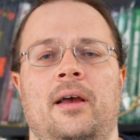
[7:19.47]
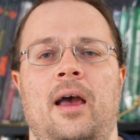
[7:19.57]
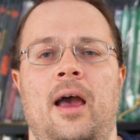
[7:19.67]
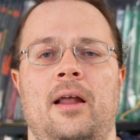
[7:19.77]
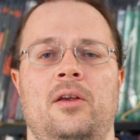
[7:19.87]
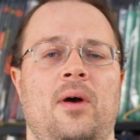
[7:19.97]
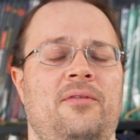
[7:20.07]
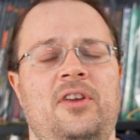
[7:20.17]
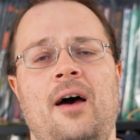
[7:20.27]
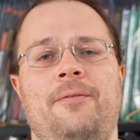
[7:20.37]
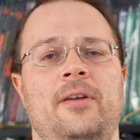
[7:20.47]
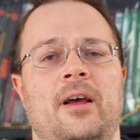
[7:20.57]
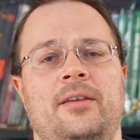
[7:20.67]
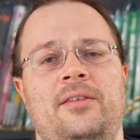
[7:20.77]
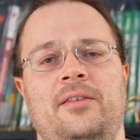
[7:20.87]
and you have
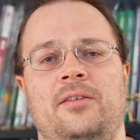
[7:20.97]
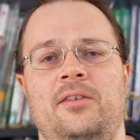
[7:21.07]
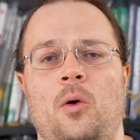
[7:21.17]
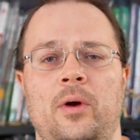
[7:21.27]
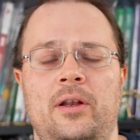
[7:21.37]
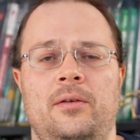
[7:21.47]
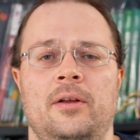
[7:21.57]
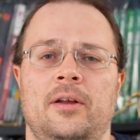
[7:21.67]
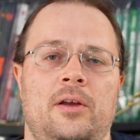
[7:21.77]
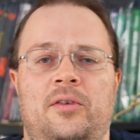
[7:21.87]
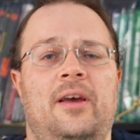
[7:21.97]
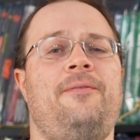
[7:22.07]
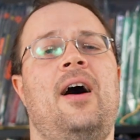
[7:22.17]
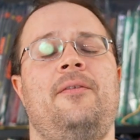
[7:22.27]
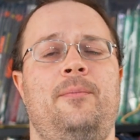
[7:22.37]
toughness, so when you take
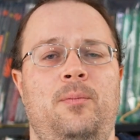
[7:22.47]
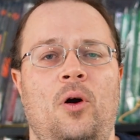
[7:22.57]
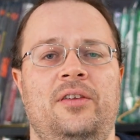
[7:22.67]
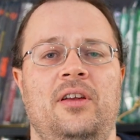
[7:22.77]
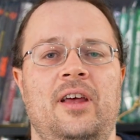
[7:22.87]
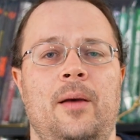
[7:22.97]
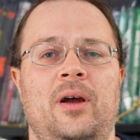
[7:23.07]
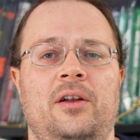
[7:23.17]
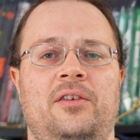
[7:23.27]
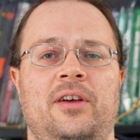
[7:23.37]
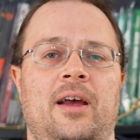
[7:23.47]
5 points of damage,